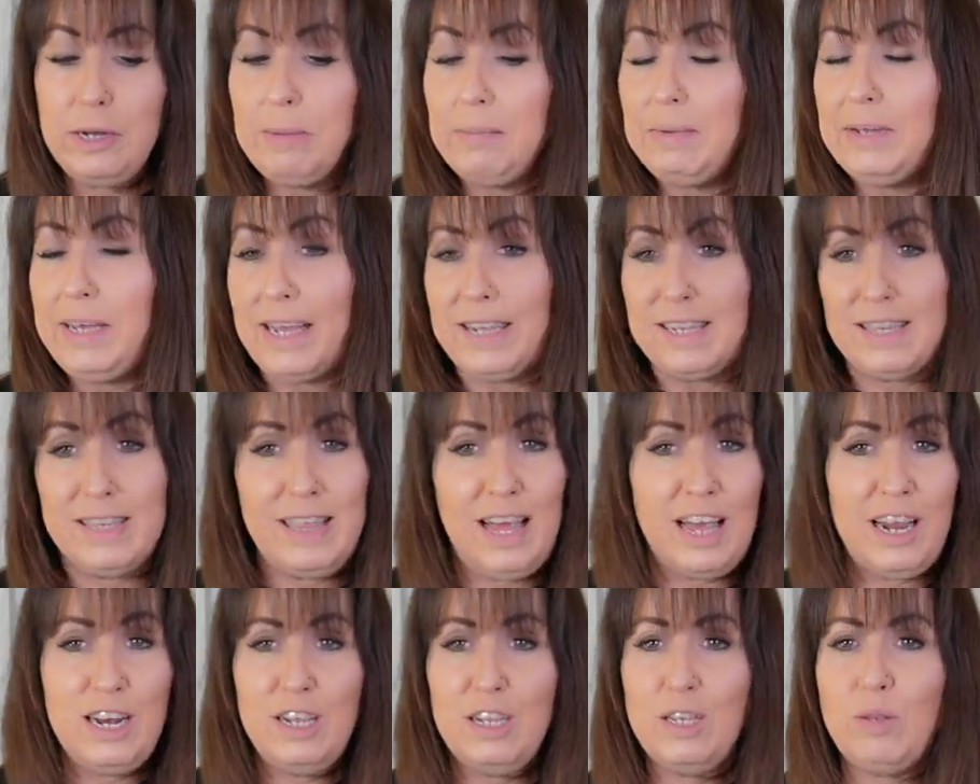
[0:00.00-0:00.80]
Yes,
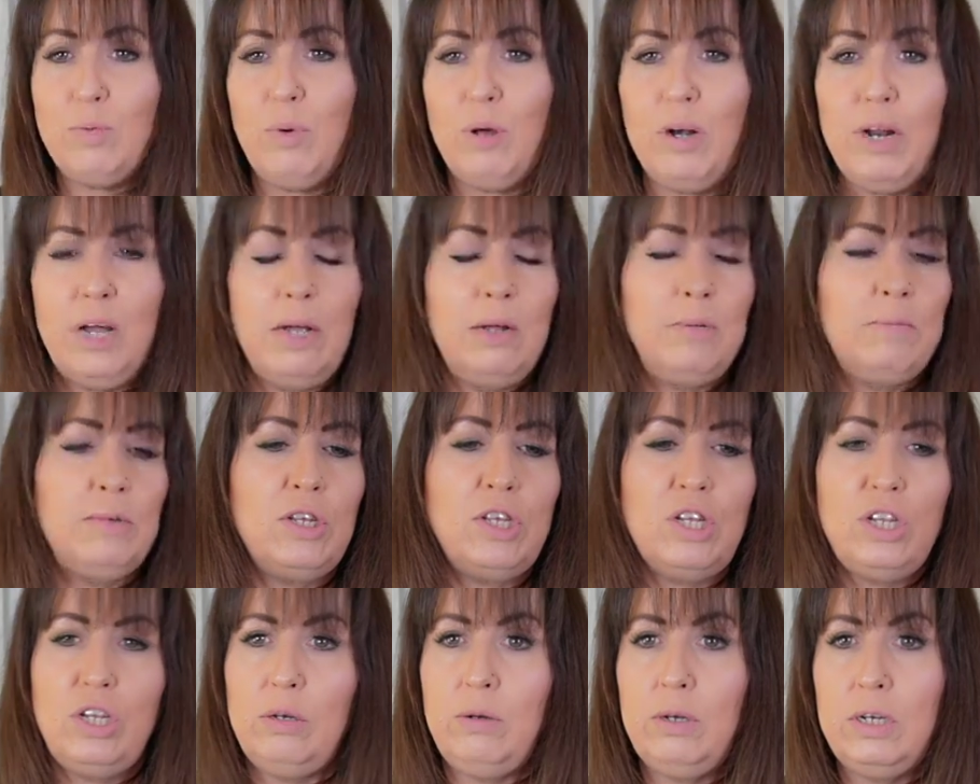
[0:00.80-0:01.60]
that is what I'm
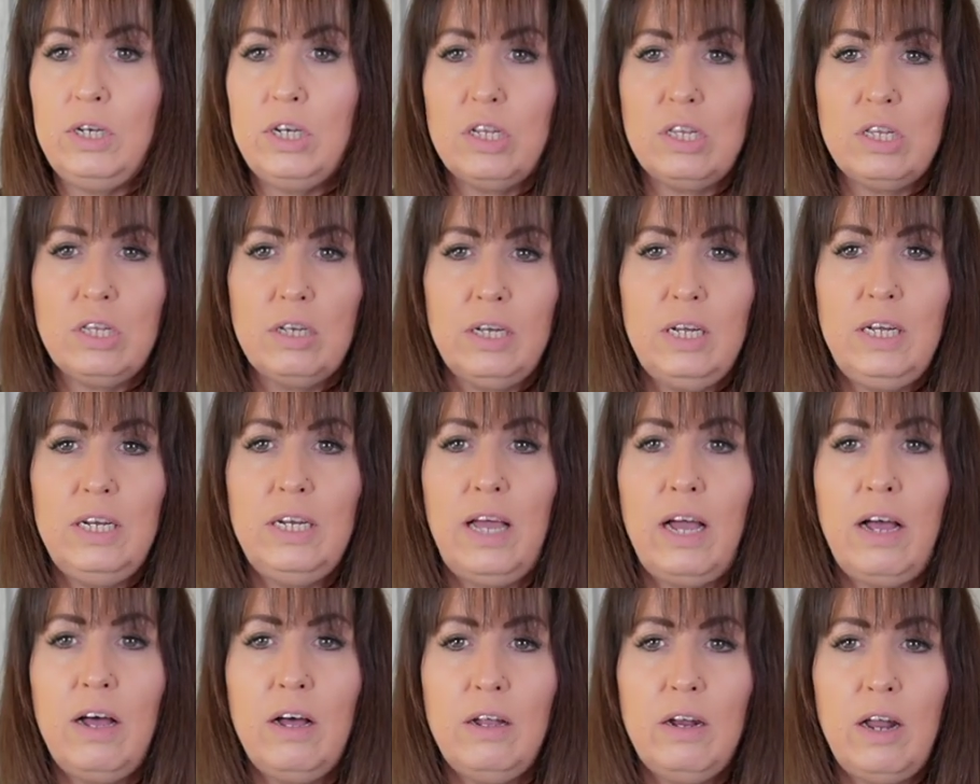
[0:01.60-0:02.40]
just doing, just looking
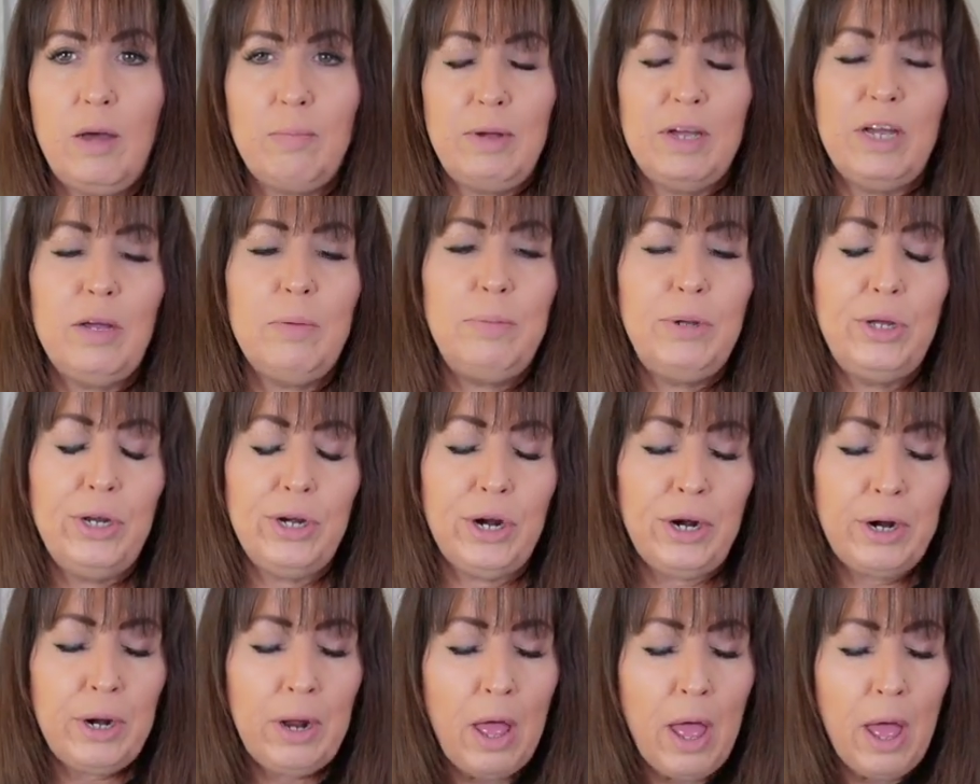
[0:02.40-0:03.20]
down at my
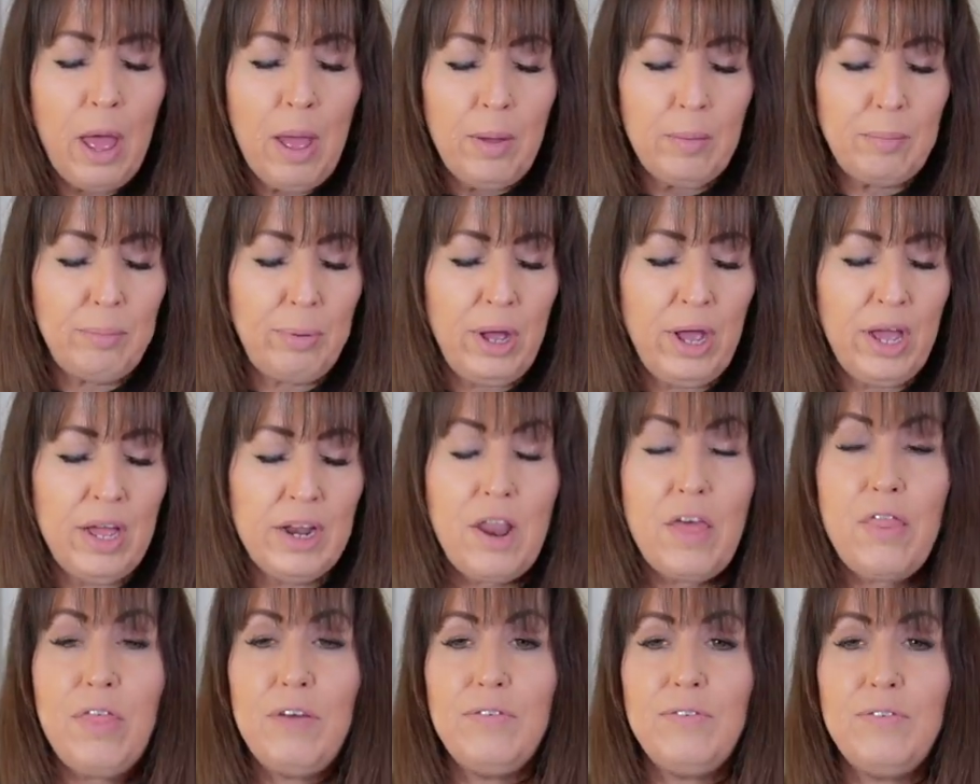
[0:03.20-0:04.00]
computer.
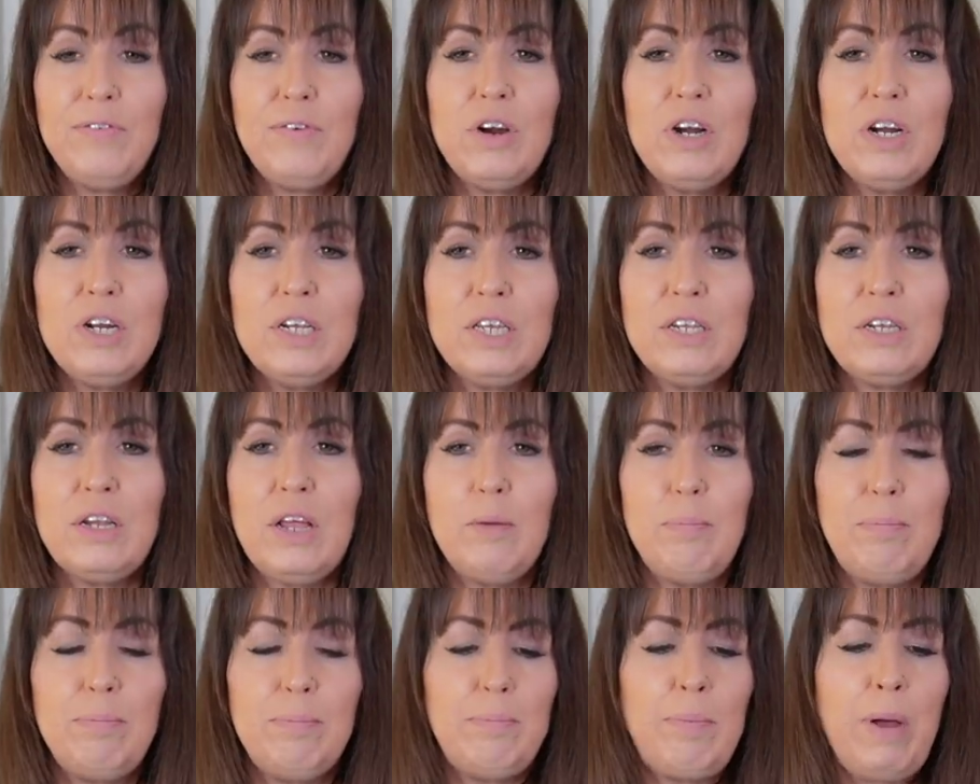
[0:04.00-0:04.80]
But the first
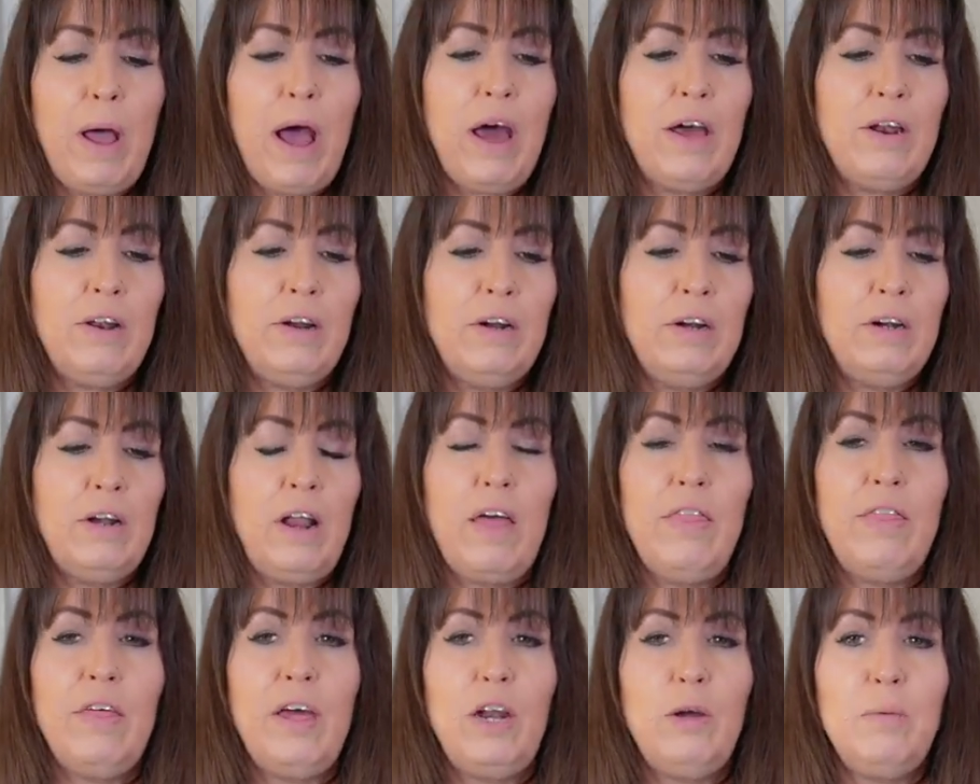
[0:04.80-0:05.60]
pattern
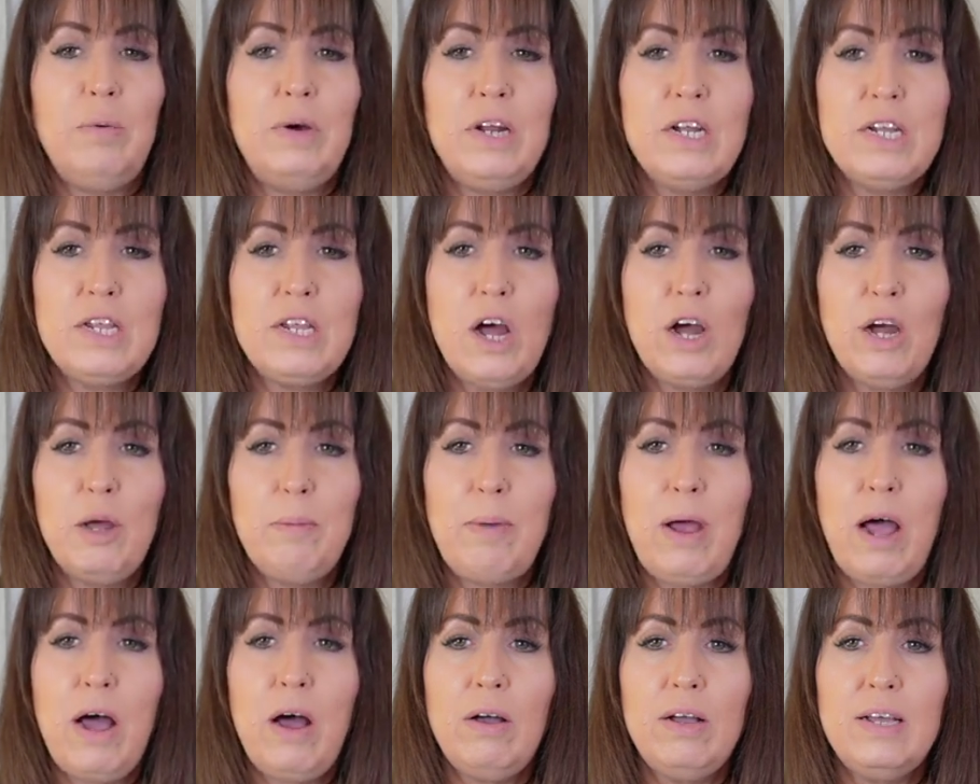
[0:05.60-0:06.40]
that I want to talk
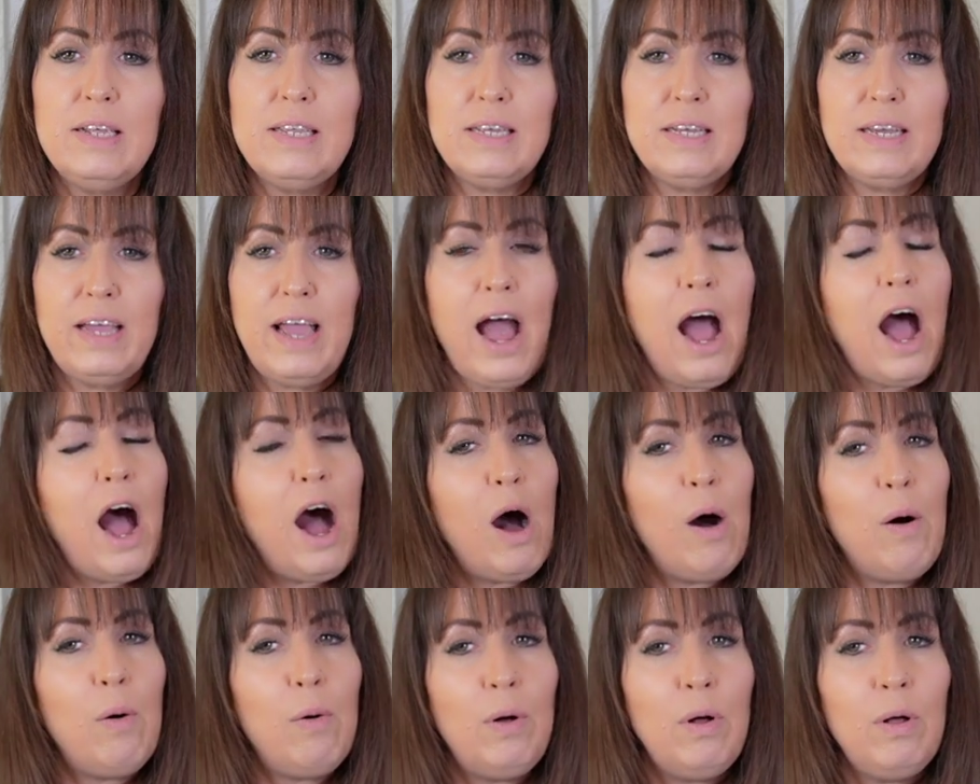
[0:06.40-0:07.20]
about is a
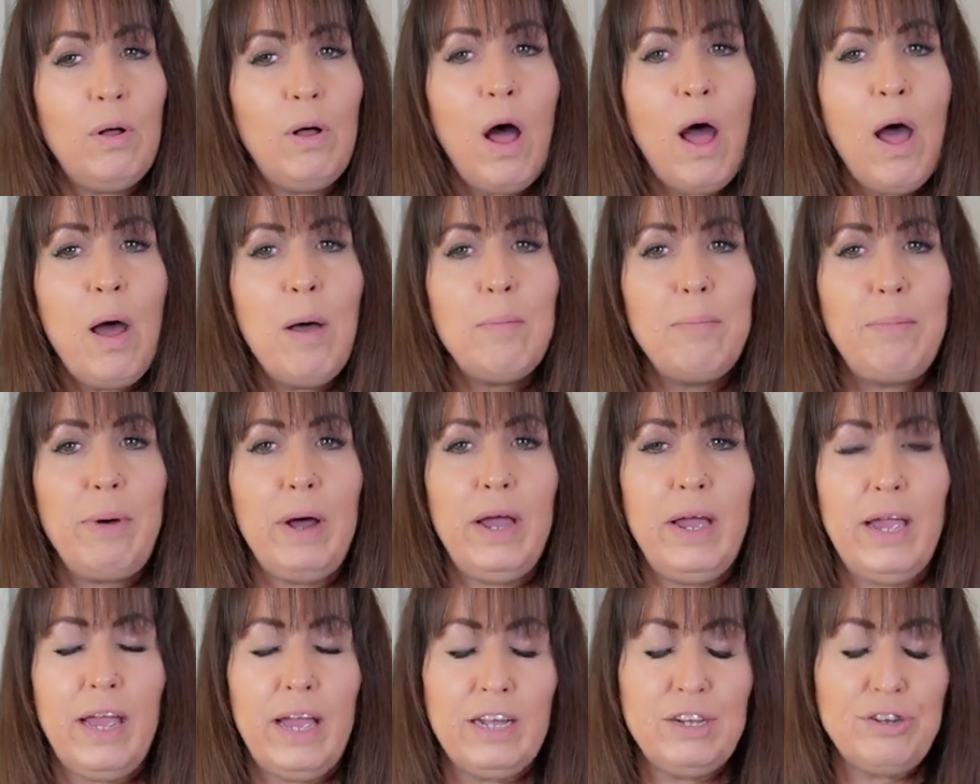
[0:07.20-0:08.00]
cowl
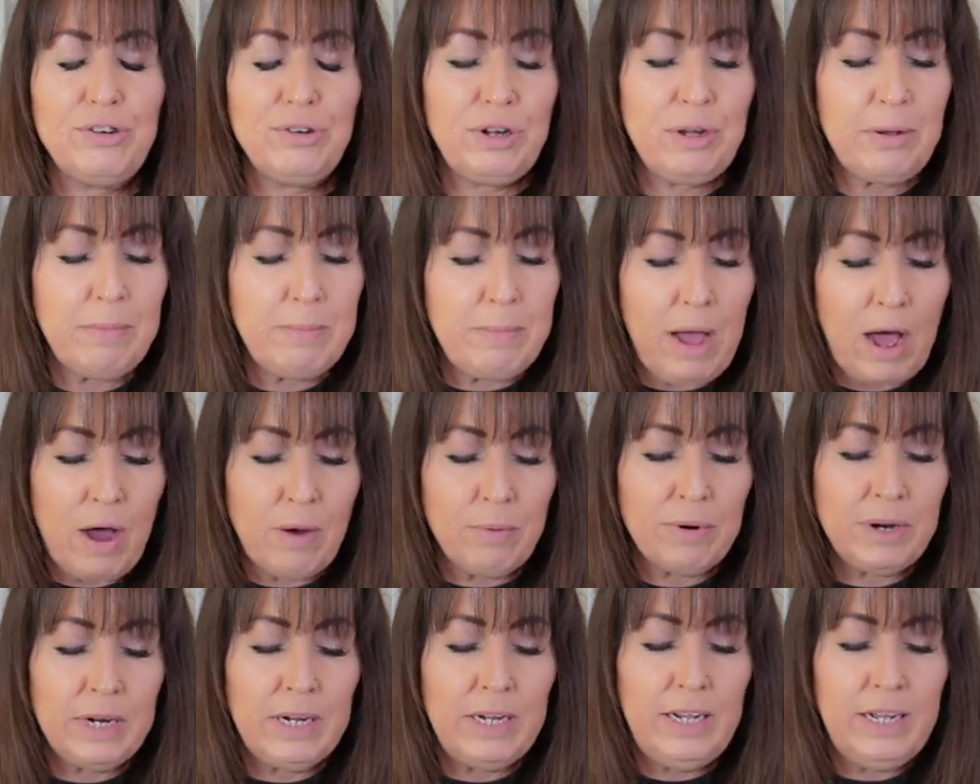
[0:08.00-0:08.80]
by Andrea
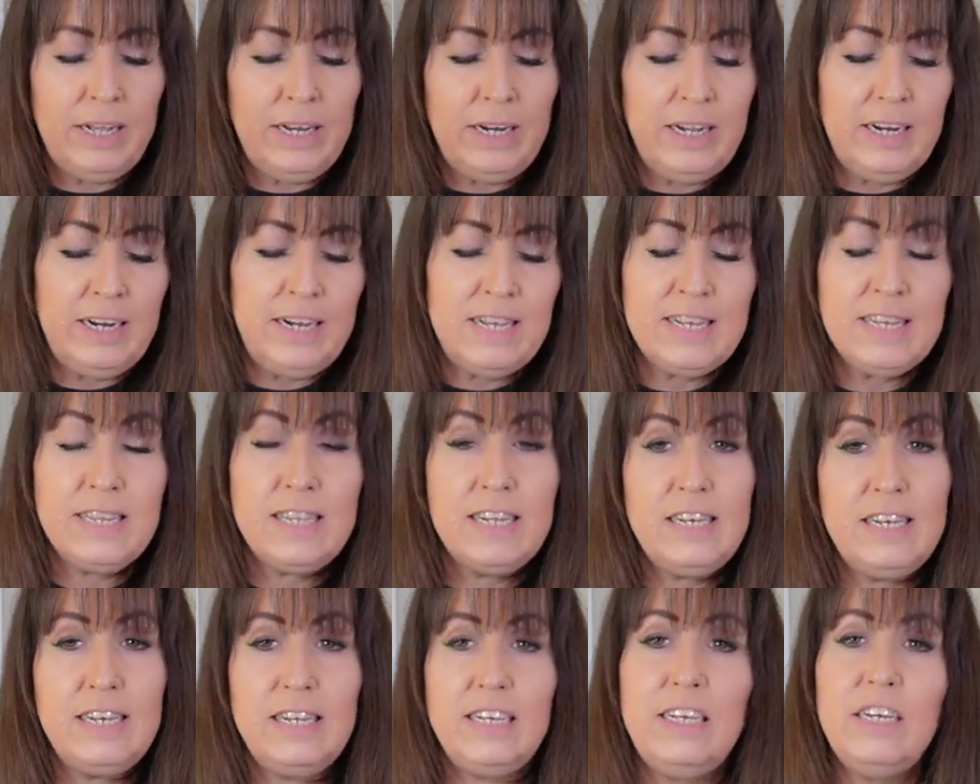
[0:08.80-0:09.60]
Mowry, and it is the